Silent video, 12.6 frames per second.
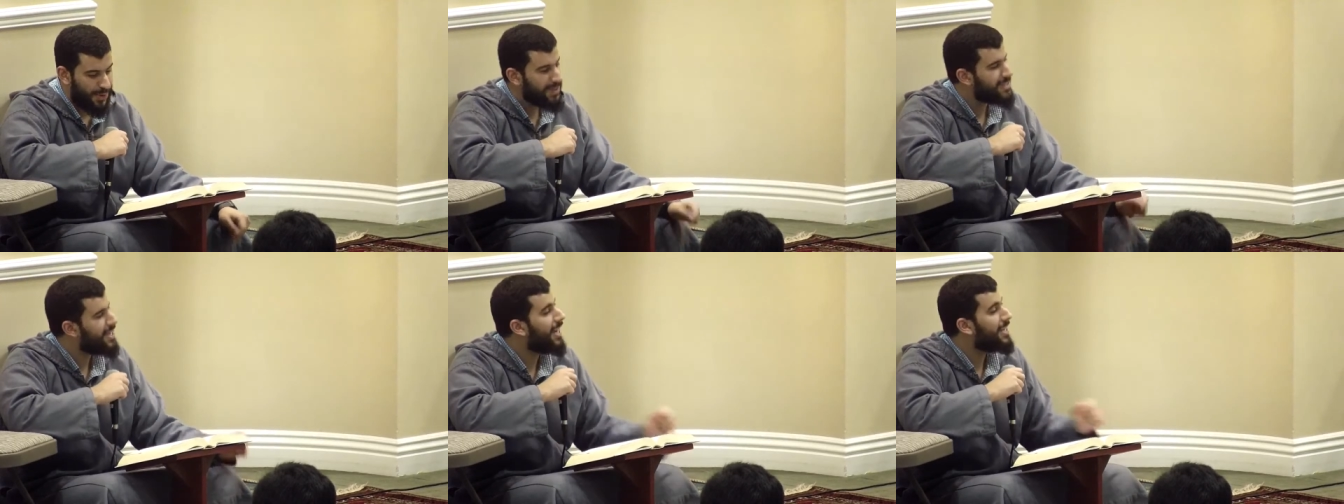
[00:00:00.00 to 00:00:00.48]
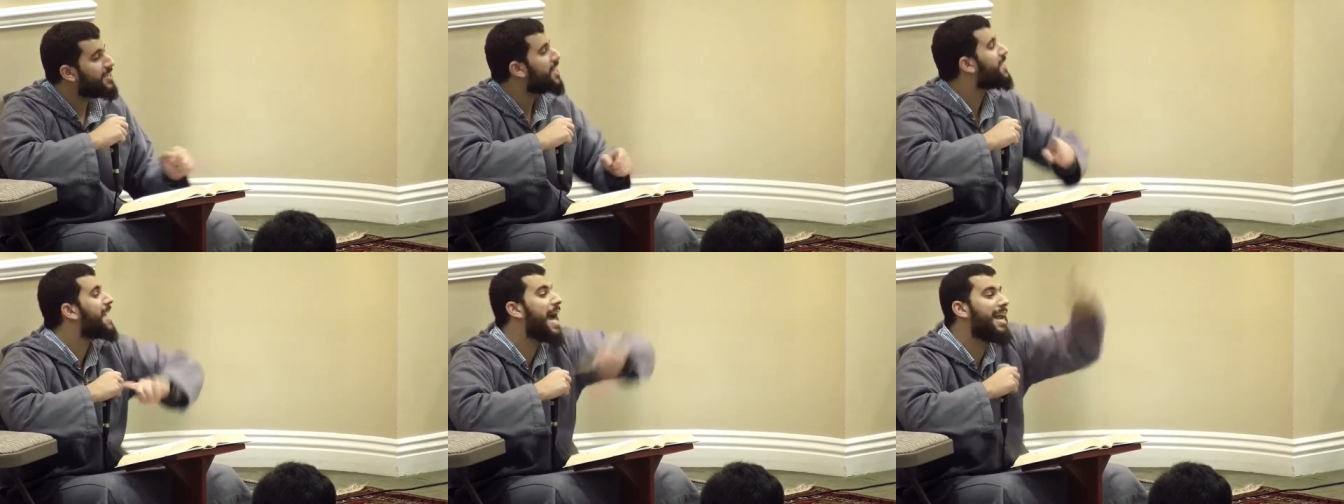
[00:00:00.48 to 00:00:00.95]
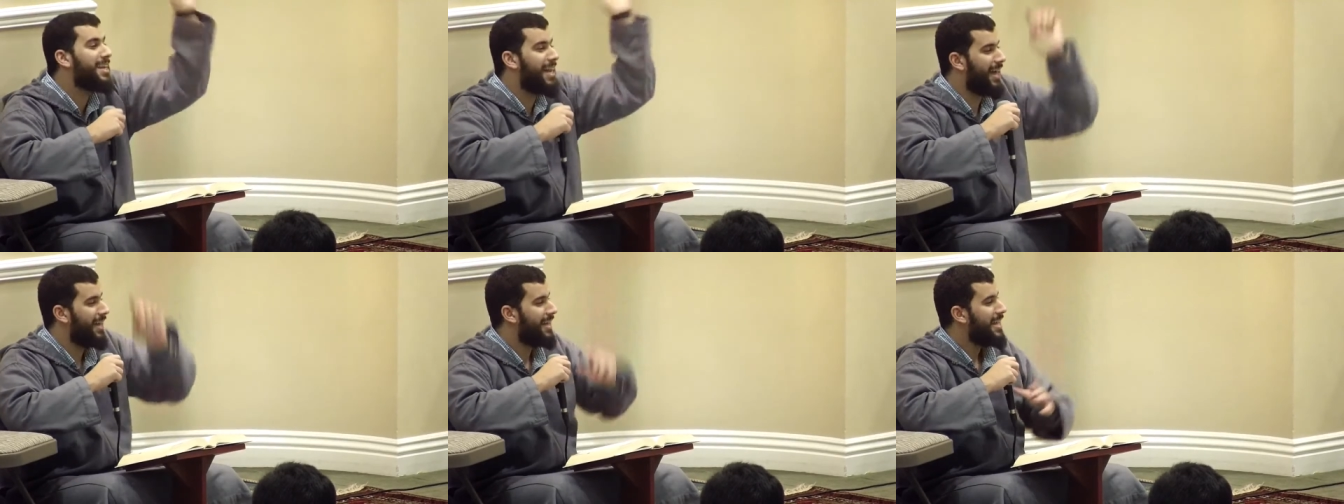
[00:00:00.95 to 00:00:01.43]
So Sa'ad
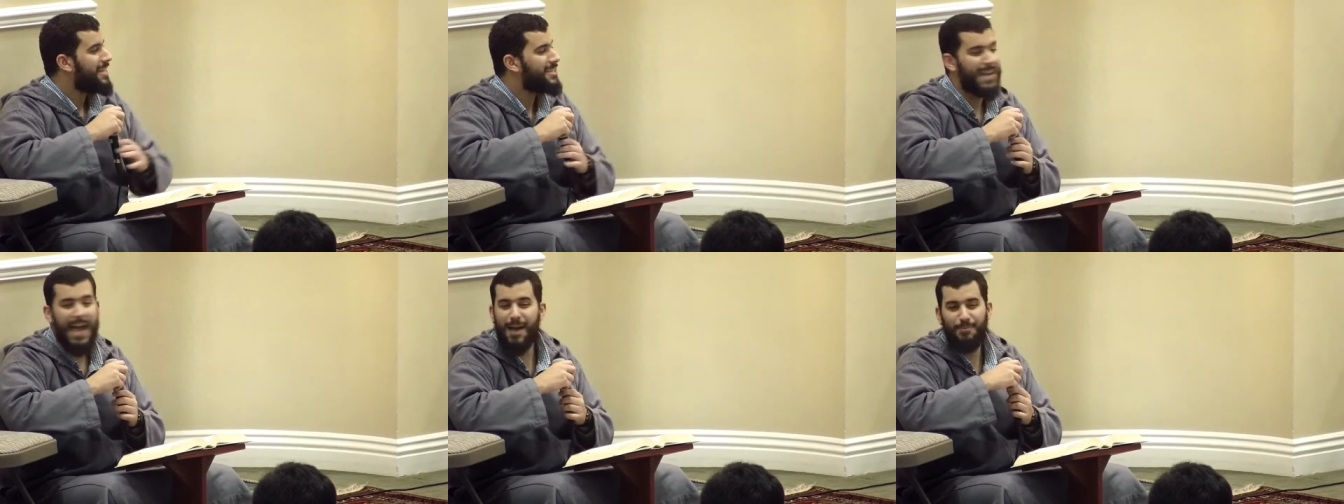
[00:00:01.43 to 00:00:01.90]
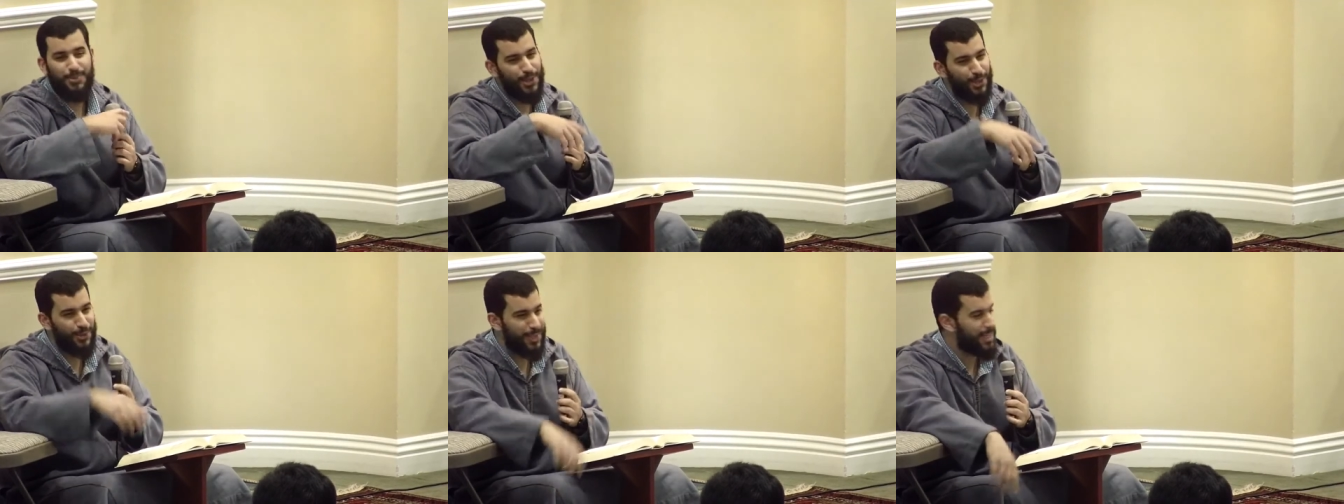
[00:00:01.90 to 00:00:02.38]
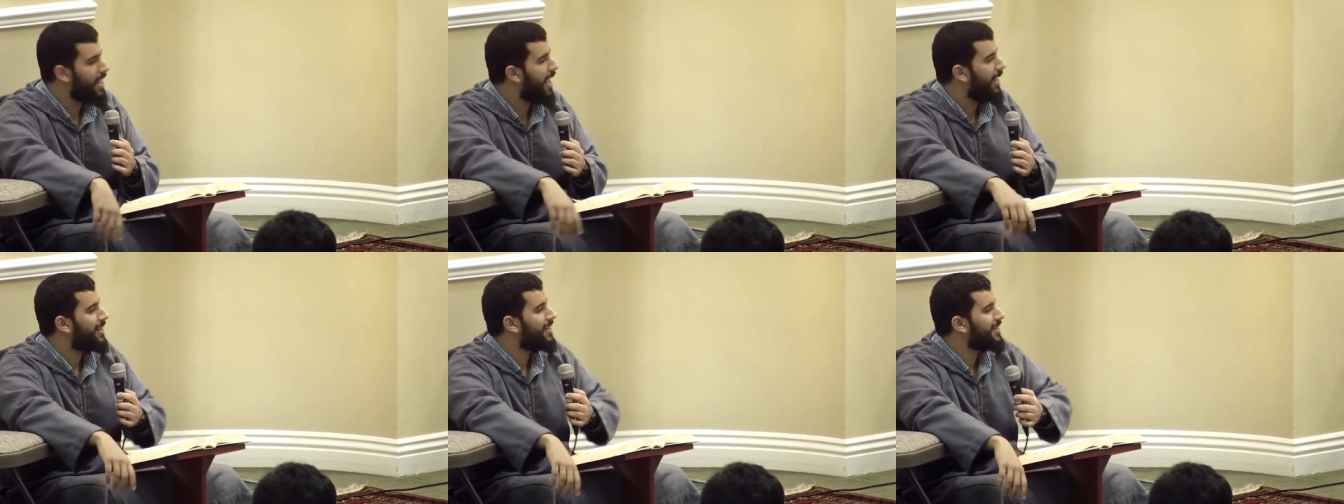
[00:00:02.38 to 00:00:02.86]
said, Kalla. He said,
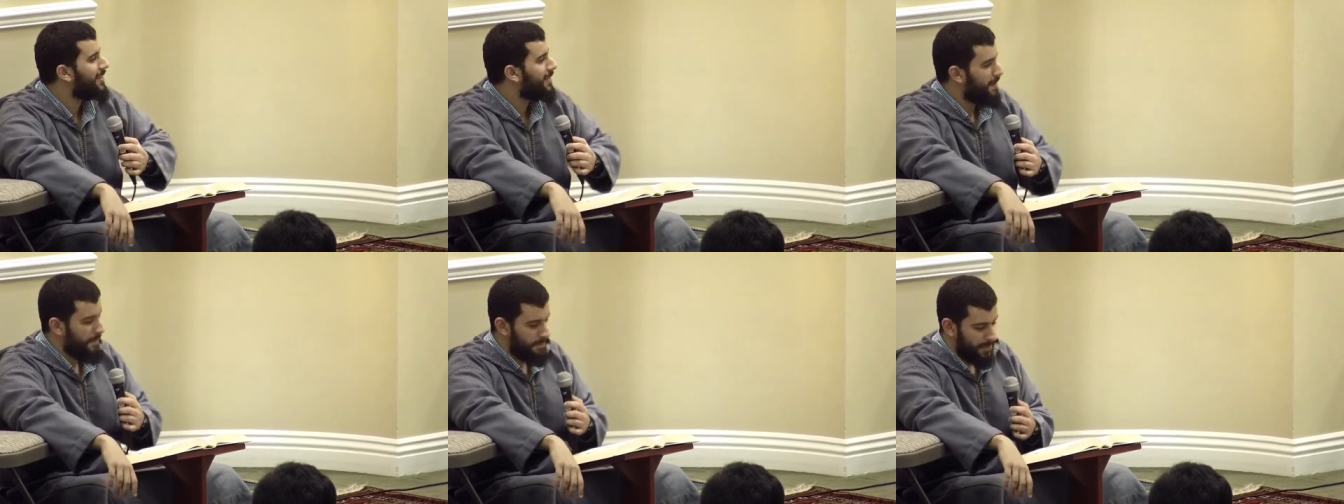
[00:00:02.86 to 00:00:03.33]
Absolutely not.